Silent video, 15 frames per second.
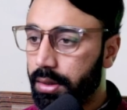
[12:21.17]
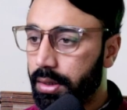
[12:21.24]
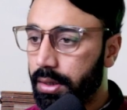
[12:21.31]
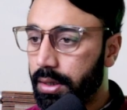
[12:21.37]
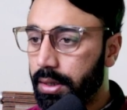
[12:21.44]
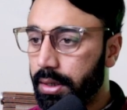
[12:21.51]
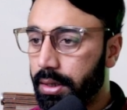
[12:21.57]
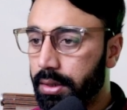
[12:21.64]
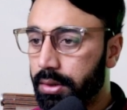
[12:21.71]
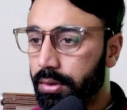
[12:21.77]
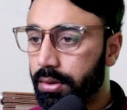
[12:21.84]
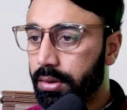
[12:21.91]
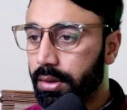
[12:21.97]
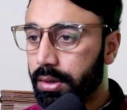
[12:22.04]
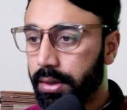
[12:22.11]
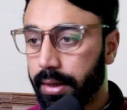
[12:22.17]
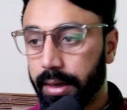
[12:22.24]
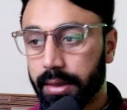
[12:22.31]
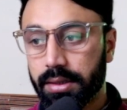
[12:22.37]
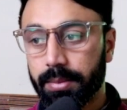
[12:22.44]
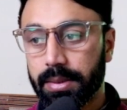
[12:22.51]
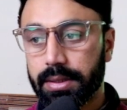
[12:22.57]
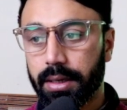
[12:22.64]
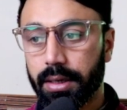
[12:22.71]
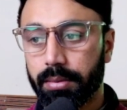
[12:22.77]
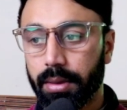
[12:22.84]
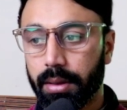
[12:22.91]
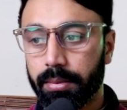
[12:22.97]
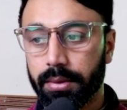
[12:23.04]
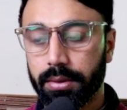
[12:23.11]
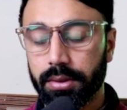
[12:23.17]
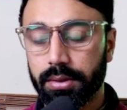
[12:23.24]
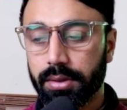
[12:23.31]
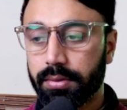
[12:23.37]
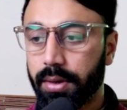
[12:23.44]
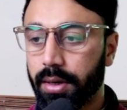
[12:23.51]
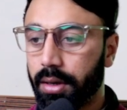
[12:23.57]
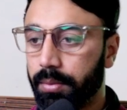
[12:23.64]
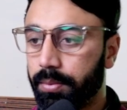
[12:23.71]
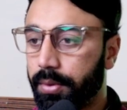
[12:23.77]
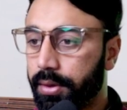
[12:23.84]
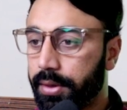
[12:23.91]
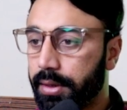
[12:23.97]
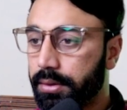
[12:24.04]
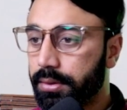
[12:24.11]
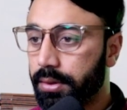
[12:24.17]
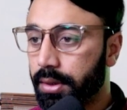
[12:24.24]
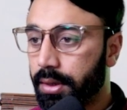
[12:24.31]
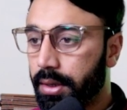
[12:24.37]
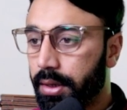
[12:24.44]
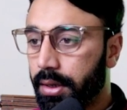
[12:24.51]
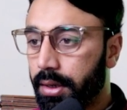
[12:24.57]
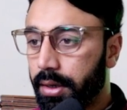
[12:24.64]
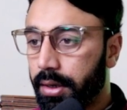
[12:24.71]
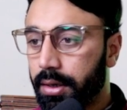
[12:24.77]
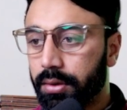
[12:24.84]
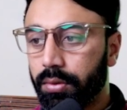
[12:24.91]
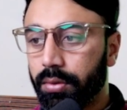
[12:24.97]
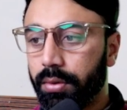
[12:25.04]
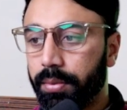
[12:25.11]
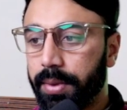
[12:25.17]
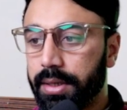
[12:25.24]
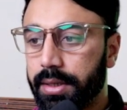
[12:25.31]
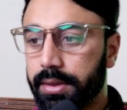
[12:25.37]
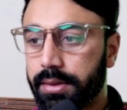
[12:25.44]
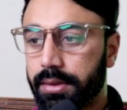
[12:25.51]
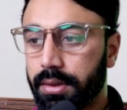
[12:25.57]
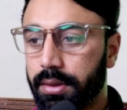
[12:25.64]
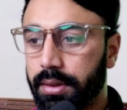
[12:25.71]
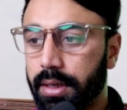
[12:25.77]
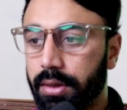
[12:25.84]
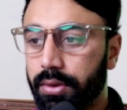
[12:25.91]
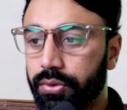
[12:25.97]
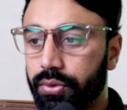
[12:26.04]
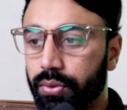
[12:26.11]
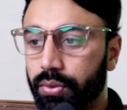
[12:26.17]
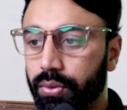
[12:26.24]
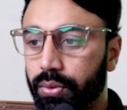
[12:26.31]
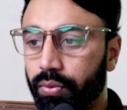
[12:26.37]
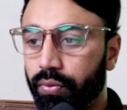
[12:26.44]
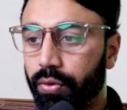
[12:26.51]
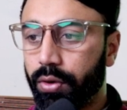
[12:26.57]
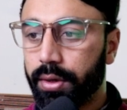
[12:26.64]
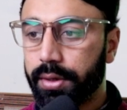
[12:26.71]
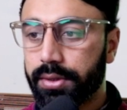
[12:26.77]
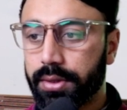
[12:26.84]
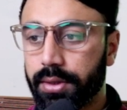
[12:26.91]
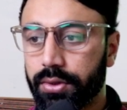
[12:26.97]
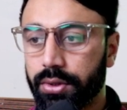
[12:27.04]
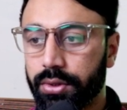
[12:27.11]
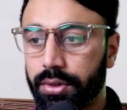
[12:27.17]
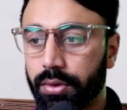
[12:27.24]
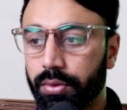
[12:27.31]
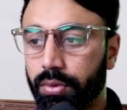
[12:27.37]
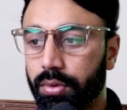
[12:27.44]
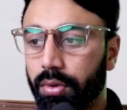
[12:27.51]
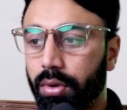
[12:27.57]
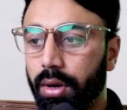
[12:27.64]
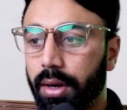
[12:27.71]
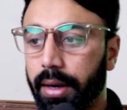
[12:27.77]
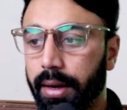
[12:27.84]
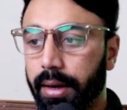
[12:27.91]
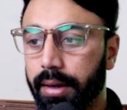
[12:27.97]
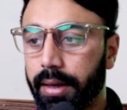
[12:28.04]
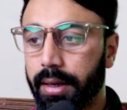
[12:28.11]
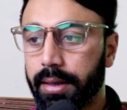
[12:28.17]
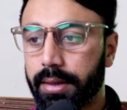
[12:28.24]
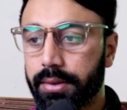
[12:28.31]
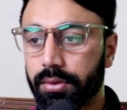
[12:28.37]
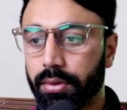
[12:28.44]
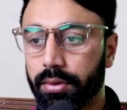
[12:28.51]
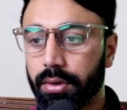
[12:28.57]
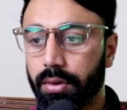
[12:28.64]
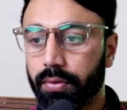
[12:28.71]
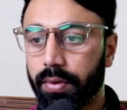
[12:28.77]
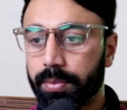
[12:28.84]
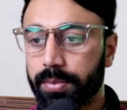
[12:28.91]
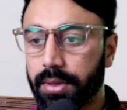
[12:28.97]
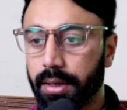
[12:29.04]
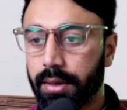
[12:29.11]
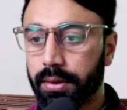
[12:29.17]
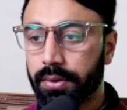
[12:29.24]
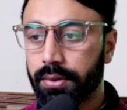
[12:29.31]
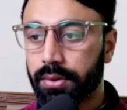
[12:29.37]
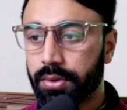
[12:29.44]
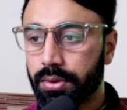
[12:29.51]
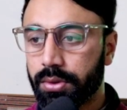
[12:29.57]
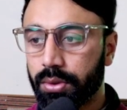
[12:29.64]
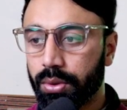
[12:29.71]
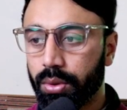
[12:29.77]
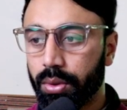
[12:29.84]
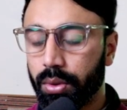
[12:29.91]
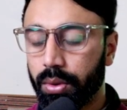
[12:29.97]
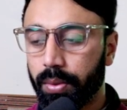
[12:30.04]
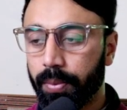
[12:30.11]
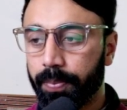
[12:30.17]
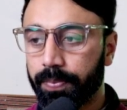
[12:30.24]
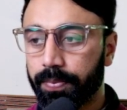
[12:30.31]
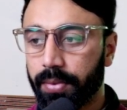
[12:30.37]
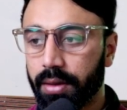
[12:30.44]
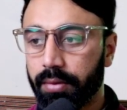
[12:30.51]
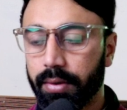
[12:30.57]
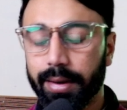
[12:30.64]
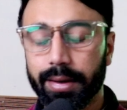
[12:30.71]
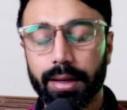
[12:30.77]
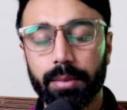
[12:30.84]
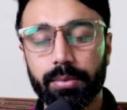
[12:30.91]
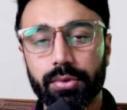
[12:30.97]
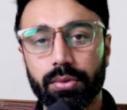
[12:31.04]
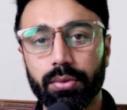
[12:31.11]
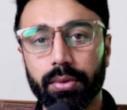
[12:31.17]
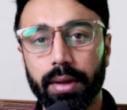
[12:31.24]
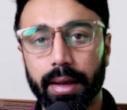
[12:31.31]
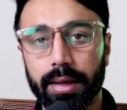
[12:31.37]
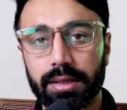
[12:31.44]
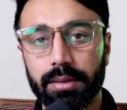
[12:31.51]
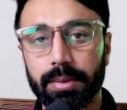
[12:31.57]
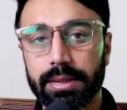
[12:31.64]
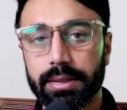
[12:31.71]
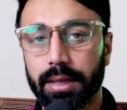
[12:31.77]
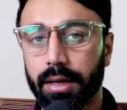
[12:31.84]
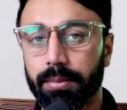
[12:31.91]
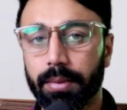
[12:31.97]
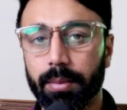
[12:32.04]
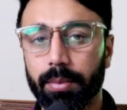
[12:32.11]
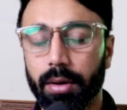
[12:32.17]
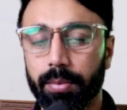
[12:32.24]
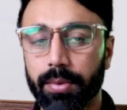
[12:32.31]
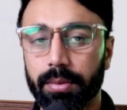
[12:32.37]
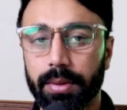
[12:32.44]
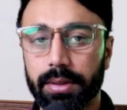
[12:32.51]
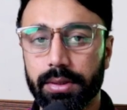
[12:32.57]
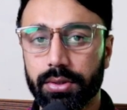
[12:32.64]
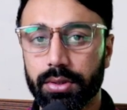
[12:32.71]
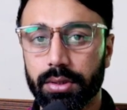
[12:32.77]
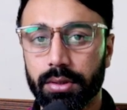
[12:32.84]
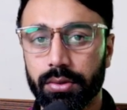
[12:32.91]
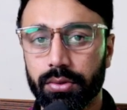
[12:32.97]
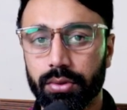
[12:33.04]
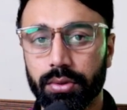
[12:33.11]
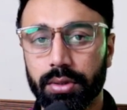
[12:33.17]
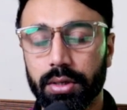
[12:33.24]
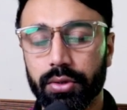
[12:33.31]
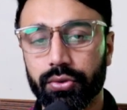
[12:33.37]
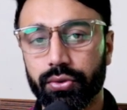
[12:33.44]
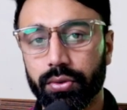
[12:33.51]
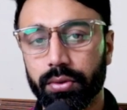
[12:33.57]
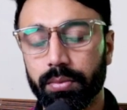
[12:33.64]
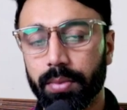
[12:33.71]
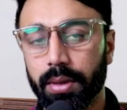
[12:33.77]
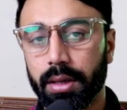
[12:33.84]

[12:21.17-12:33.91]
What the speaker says: in XML sitemap. This is very important. Include pages that you want search engine to crawl and index on your website. So when it comes to XML sitemap optimization, so there should be